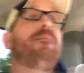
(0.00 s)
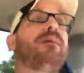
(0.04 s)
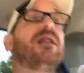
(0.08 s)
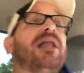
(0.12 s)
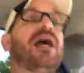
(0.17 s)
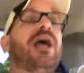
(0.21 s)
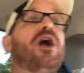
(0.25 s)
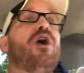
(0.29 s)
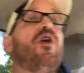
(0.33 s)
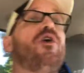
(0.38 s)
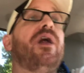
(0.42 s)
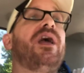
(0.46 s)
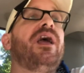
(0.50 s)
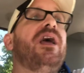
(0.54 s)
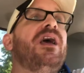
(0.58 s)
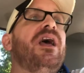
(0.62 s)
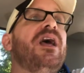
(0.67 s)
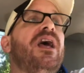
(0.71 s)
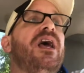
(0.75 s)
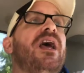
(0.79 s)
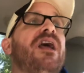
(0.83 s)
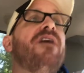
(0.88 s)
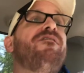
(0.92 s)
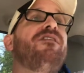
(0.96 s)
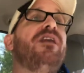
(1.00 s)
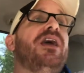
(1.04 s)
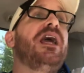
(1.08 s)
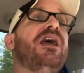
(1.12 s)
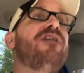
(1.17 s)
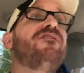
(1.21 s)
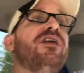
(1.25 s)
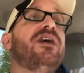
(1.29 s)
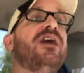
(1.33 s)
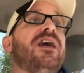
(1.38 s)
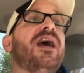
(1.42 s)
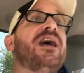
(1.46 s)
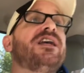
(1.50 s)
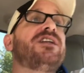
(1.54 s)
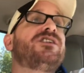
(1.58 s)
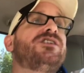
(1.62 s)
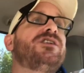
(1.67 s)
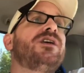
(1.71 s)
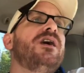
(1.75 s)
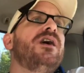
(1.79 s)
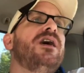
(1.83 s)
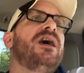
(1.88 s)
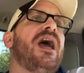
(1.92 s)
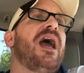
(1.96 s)
or the popularity if he even
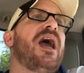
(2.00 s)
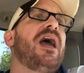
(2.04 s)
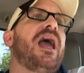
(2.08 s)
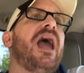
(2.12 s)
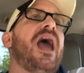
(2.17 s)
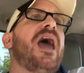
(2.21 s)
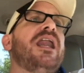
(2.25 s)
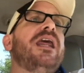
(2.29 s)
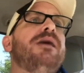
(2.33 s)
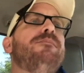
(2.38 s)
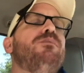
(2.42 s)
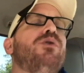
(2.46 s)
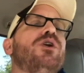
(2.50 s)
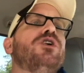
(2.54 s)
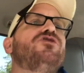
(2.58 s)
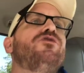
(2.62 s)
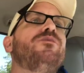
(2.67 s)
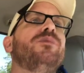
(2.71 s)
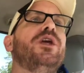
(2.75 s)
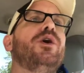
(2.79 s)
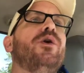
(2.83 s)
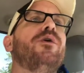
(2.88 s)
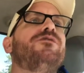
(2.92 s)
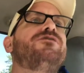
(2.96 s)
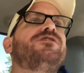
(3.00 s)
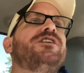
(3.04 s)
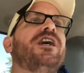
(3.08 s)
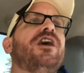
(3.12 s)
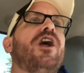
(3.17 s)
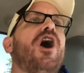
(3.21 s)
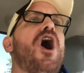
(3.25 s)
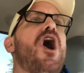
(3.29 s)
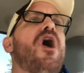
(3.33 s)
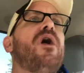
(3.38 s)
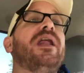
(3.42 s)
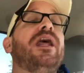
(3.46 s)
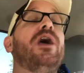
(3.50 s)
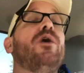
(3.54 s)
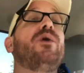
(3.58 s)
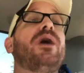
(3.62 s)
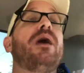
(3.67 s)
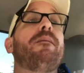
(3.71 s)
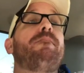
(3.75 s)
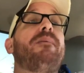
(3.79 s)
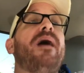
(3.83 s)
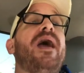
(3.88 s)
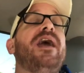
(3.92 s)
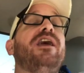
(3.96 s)
gets any push from the UFC at all,
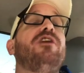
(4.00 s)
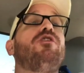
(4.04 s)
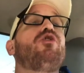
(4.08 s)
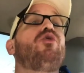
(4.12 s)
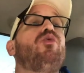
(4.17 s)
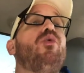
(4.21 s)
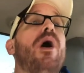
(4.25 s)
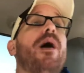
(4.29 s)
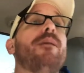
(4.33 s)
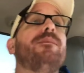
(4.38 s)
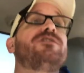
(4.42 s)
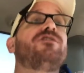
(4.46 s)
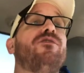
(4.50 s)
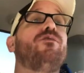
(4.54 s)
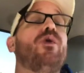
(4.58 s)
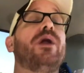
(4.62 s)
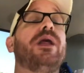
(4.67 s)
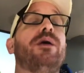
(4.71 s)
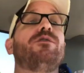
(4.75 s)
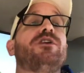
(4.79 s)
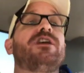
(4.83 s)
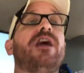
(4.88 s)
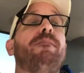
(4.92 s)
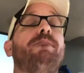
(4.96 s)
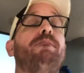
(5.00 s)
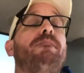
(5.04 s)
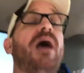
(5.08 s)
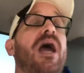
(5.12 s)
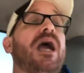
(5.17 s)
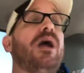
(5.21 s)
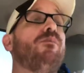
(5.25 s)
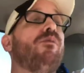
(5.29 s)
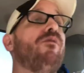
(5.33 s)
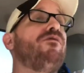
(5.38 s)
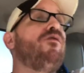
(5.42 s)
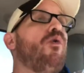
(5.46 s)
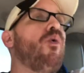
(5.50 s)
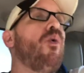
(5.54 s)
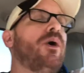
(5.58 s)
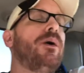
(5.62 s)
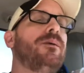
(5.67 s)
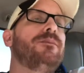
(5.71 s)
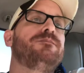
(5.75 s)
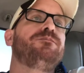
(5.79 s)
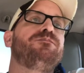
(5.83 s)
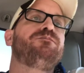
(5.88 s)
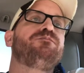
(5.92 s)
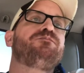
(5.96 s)
and he'll get paid crumbs of what he was getting paid
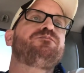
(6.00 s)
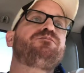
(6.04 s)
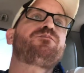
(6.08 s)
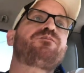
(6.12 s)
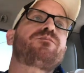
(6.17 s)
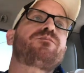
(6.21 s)
before.